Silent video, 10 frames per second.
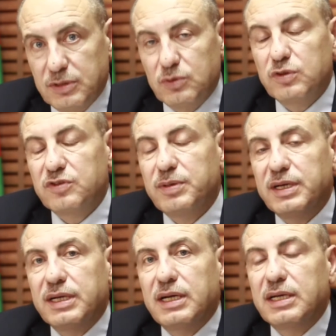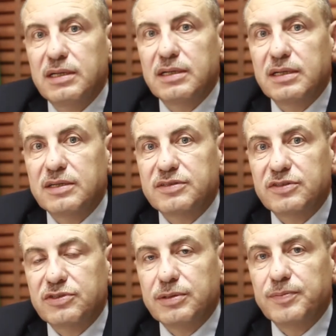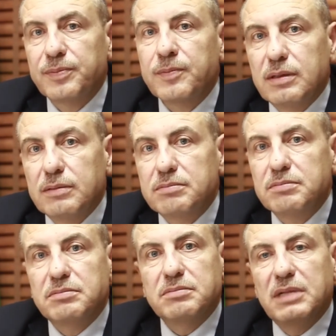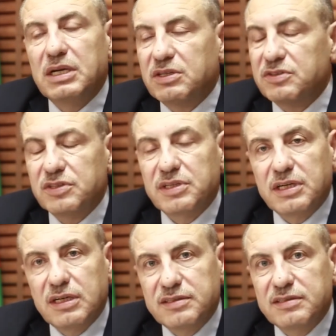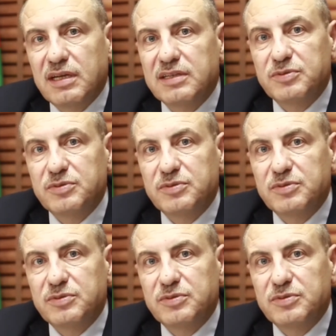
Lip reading: West Bank and Gaza Strip. Electricity cuts has